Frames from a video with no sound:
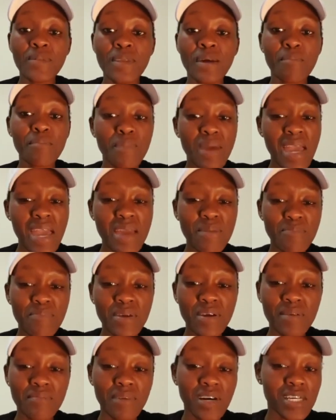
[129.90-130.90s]
May be
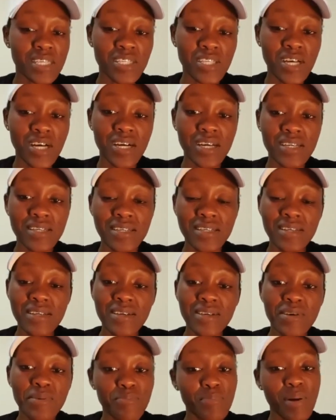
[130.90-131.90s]
on my side
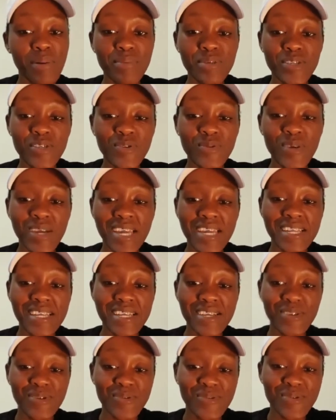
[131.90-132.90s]
probably too early.
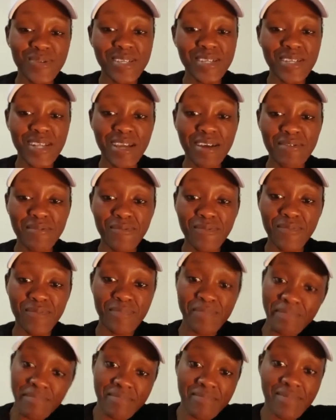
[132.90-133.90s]
You still have
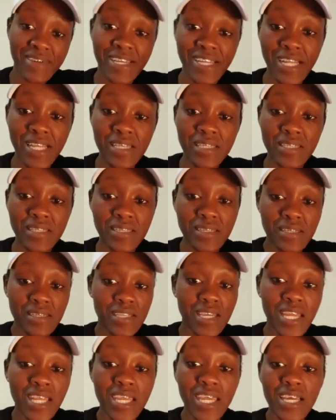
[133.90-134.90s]
at least
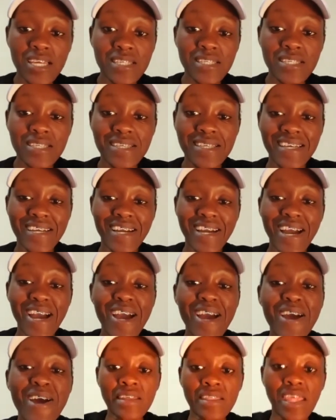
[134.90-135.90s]
10 years.
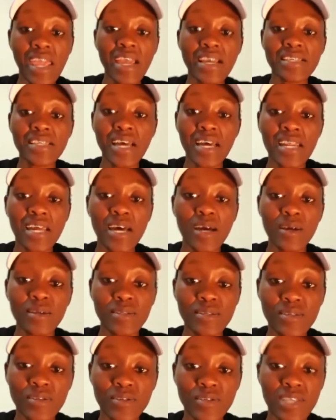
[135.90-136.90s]
Thanks, Hannah.
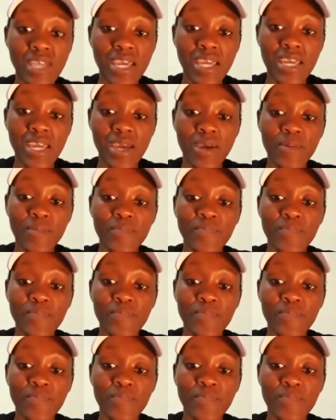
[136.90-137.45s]
You take care.